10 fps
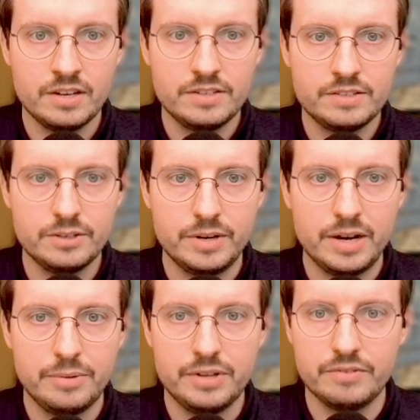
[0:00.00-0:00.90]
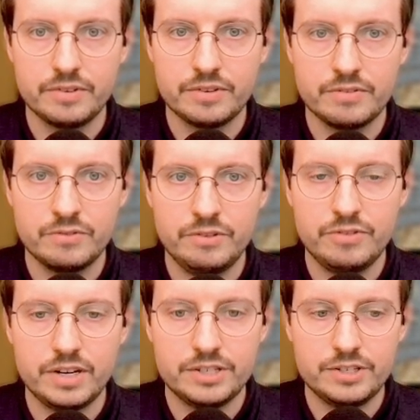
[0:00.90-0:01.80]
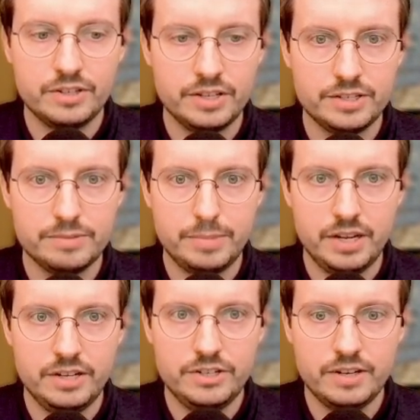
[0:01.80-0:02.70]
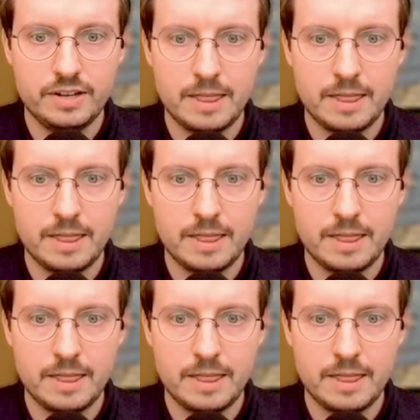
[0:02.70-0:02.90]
So now we can refresh this page